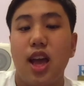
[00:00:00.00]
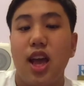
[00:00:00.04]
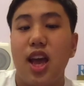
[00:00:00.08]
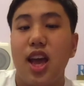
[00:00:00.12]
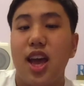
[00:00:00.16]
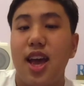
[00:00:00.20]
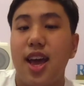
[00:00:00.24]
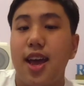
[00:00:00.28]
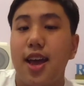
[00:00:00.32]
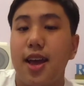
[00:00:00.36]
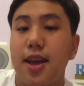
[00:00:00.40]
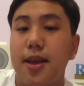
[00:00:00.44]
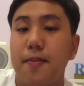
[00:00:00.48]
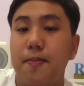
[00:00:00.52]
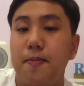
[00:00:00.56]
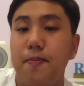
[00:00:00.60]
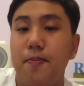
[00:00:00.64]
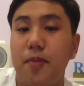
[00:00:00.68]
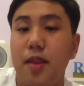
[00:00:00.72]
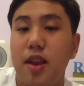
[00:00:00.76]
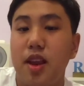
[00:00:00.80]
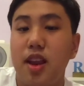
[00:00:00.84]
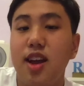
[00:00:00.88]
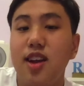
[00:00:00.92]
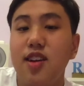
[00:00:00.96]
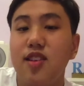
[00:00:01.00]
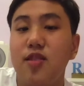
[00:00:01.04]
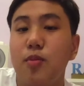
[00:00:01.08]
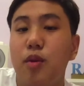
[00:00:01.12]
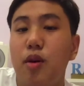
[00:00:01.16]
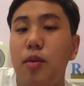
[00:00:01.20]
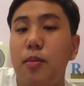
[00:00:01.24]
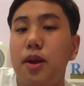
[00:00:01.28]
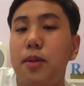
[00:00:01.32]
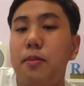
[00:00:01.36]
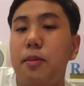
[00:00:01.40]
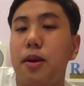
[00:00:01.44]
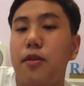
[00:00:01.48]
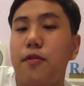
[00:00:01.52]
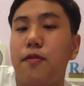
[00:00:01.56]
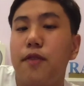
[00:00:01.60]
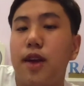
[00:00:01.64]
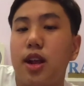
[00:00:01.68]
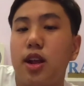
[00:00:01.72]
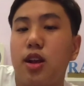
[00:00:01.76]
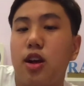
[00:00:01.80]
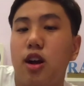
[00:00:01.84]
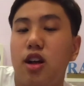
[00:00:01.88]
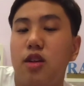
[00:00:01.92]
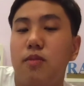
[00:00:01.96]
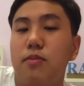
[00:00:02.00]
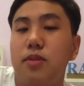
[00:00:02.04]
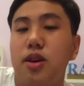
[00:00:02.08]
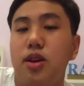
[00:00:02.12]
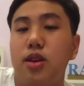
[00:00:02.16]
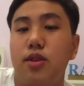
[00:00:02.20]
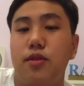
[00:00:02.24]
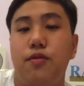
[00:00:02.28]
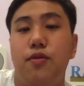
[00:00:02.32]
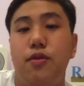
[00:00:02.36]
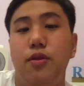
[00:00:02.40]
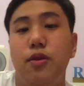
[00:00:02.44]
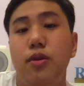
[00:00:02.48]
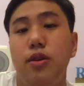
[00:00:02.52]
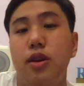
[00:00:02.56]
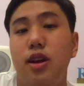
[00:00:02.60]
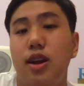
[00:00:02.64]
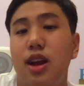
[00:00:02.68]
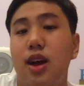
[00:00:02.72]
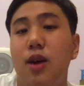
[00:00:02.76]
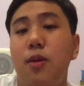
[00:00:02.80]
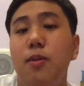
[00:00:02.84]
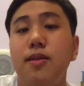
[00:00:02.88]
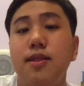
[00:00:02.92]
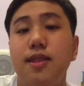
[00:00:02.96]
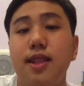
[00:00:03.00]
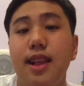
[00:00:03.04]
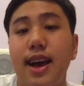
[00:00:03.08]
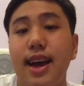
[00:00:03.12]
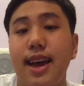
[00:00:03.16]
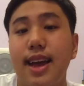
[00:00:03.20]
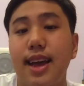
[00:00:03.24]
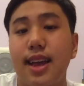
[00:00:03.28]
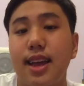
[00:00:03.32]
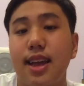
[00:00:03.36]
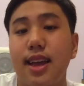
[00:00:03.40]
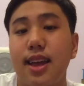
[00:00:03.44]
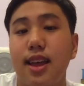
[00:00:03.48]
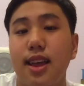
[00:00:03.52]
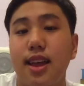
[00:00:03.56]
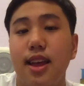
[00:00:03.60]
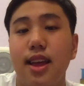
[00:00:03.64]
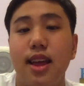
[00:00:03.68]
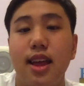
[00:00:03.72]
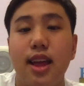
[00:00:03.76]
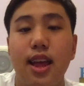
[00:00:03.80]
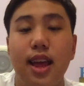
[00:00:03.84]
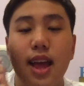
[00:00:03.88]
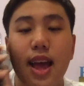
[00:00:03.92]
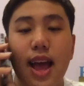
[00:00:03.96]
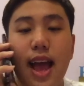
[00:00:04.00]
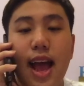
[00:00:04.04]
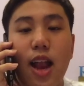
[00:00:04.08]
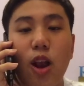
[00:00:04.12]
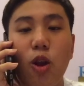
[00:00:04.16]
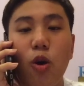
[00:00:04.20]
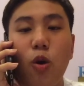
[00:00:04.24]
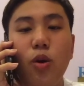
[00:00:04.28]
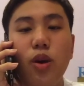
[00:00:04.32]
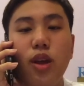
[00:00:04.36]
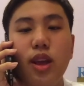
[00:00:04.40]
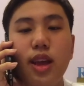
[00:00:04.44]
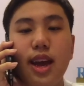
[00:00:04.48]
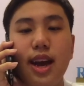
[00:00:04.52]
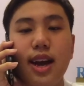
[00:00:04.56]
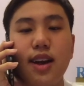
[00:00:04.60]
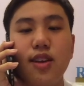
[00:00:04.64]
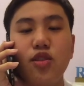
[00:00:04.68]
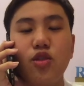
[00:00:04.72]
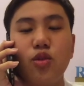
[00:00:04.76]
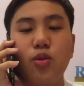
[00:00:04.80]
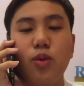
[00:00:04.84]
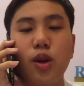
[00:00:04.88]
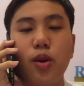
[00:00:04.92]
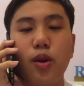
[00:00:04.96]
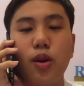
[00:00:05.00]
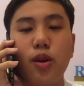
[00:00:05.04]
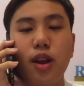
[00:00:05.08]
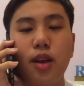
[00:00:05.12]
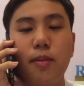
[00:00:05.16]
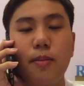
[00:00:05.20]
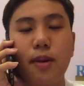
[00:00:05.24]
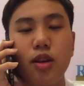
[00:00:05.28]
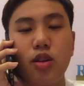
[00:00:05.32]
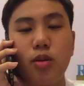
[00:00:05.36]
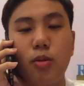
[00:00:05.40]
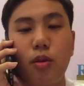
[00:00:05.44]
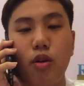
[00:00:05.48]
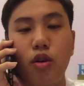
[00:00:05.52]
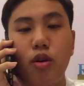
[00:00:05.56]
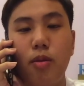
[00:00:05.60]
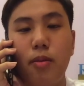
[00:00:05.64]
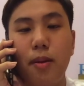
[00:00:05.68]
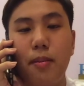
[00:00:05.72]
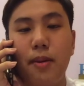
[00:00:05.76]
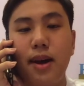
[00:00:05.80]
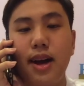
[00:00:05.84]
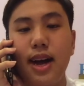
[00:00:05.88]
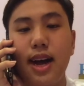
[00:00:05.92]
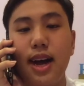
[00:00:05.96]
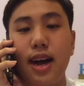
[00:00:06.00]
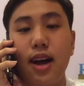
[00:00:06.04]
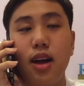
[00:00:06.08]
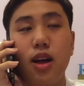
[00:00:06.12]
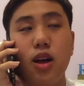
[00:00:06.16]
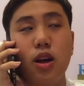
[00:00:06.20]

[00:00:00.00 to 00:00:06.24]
And the next moment, my friend called me on the phone, and I was like, hello, yeah, so where you want to lepak tomorrow, mamak ah?